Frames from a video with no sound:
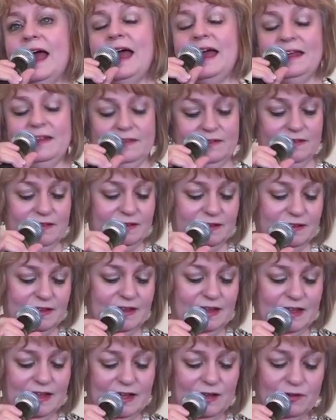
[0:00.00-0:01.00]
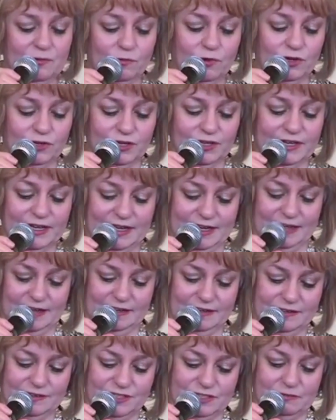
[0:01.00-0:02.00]
and we're
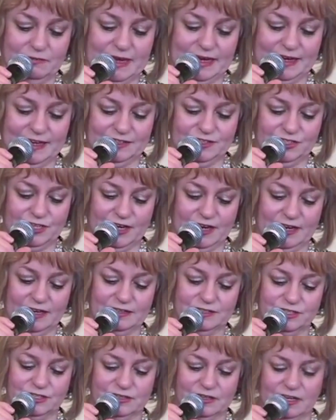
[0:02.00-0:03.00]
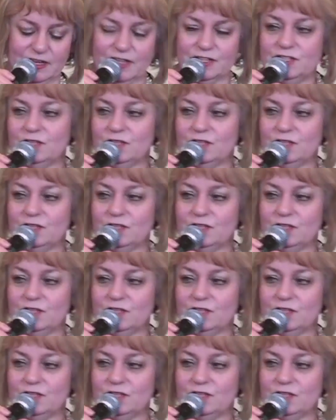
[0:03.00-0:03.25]
looking to make a change.